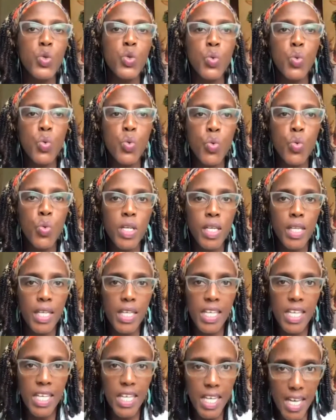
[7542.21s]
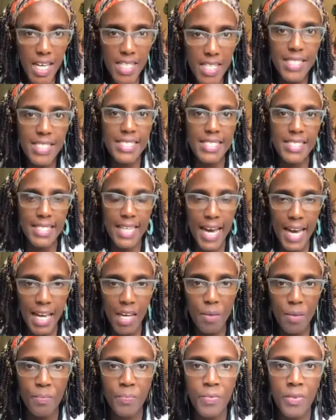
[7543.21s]
2 years'
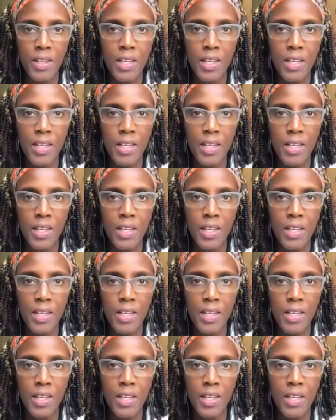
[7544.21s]
time.